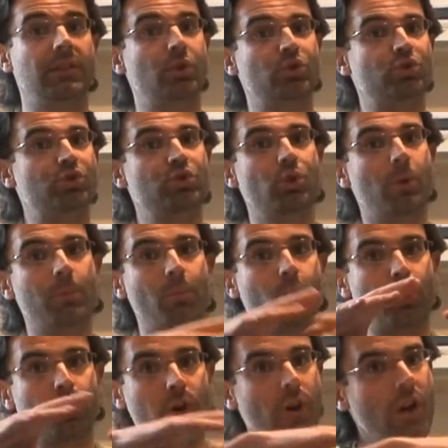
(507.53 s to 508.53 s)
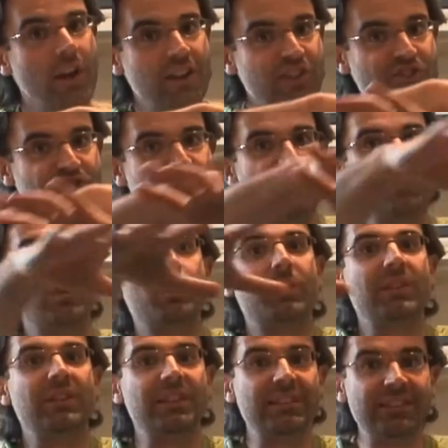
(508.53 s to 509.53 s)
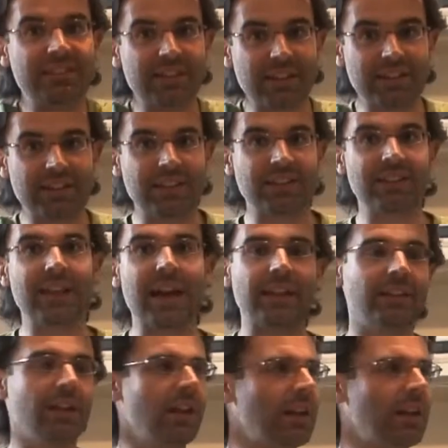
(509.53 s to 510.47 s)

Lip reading: There's no more generalistic than that.